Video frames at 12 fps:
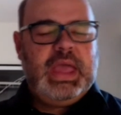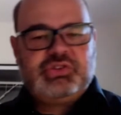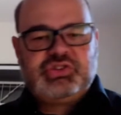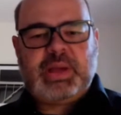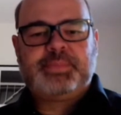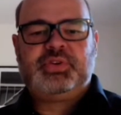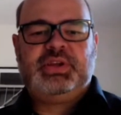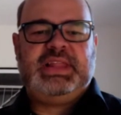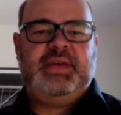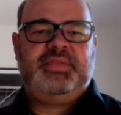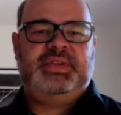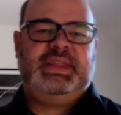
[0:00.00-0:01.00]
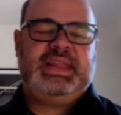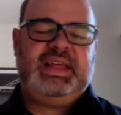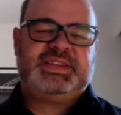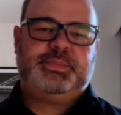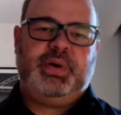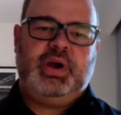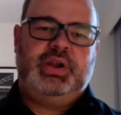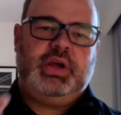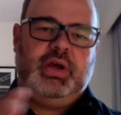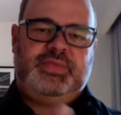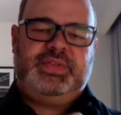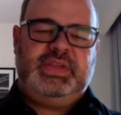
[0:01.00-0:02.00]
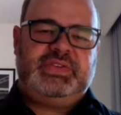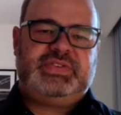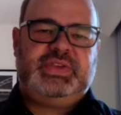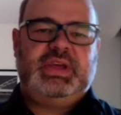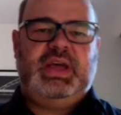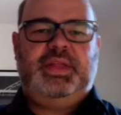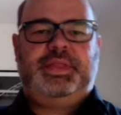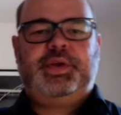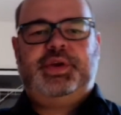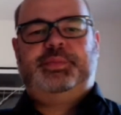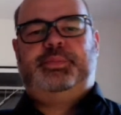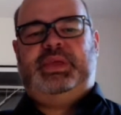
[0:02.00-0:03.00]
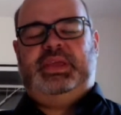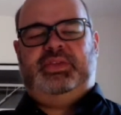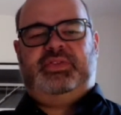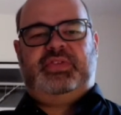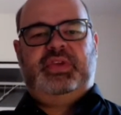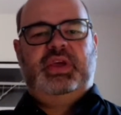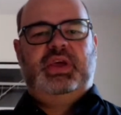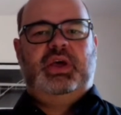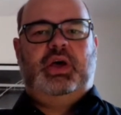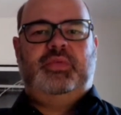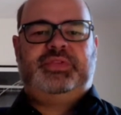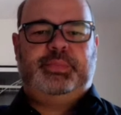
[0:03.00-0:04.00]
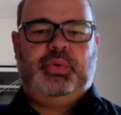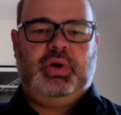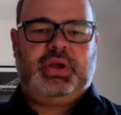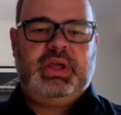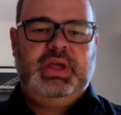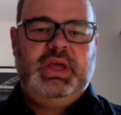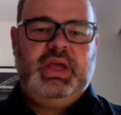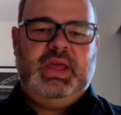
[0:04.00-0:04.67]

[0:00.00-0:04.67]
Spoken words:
And chapter 11, the last part of this third piece of the book,